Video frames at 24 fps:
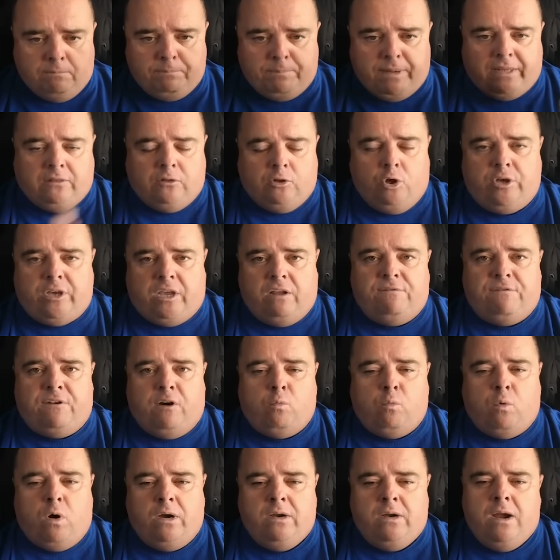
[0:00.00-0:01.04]
been looking for
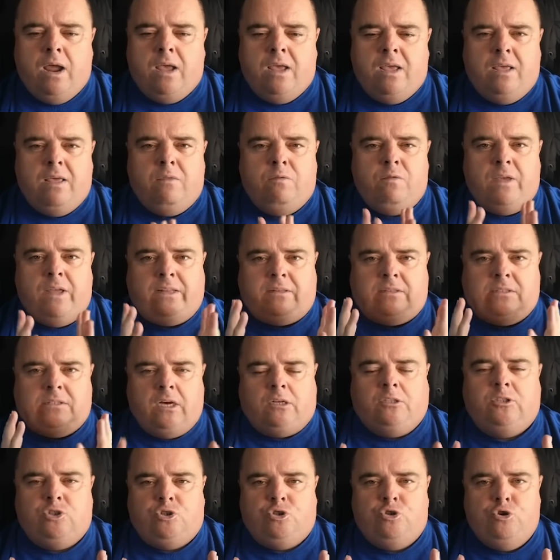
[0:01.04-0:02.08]
one that
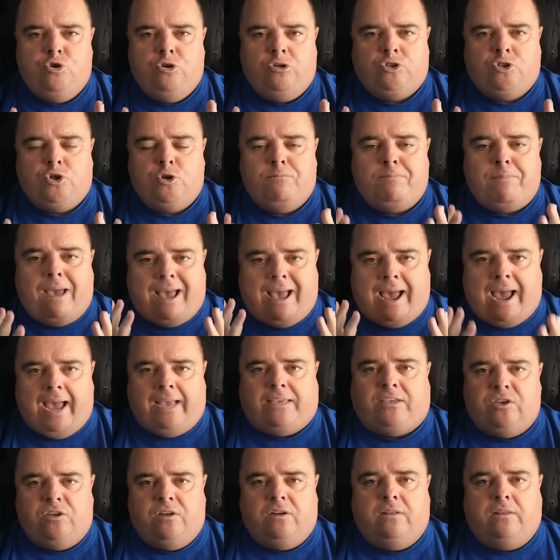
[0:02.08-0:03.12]
does YouTube
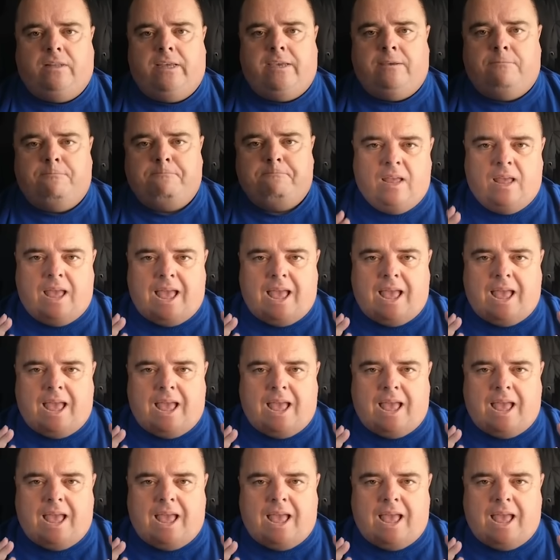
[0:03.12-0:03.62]
accurately.